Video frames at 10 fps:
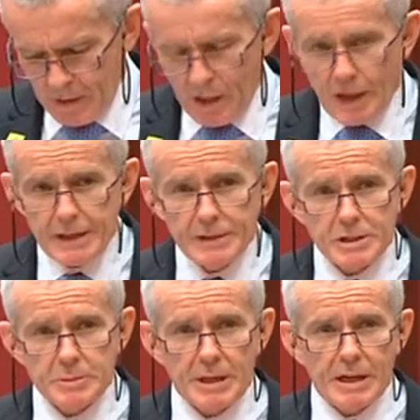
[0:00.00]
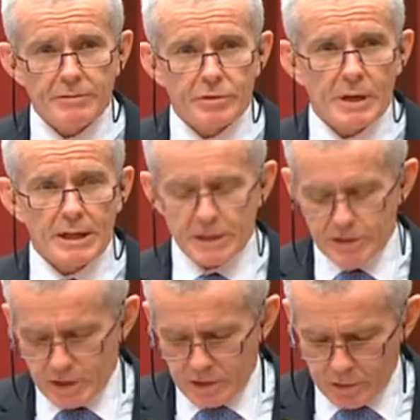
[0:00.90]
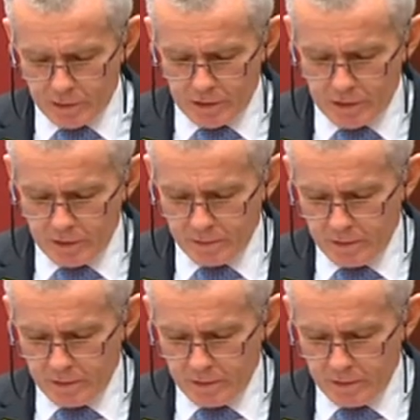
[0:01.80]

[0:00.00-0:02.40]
I need to speak up for my constituents